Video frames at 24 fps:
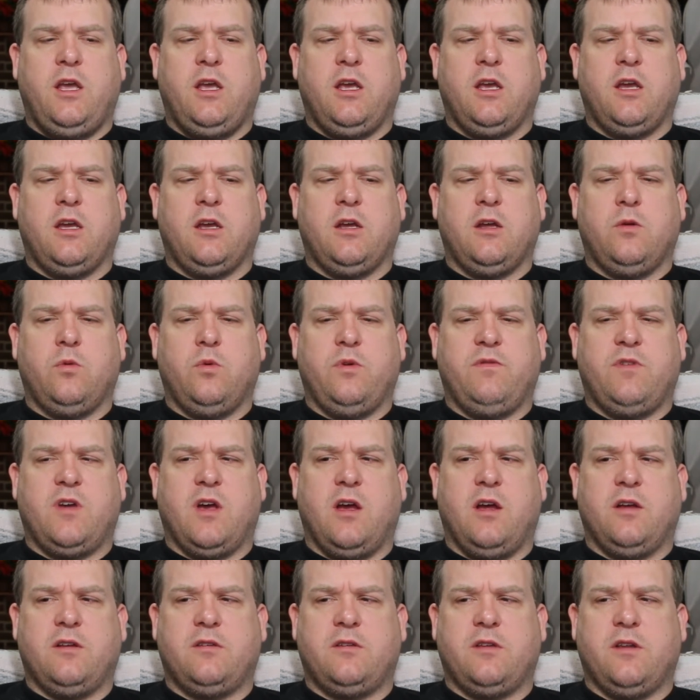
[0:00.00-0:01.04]
and we
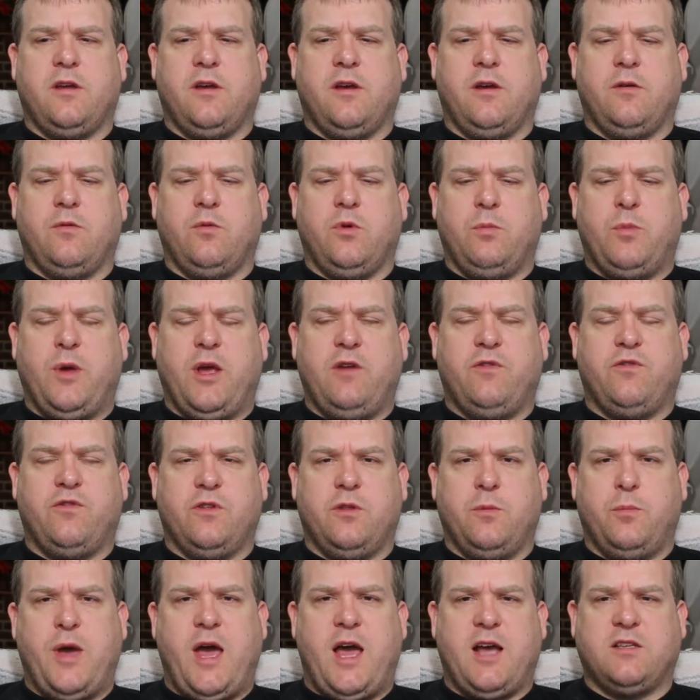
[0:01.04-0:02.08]
paid
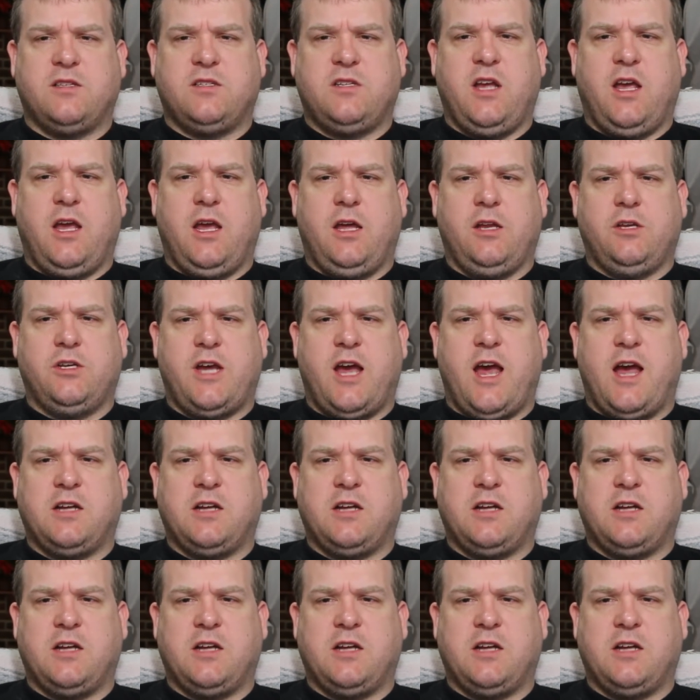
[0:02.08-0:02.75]
for the backstage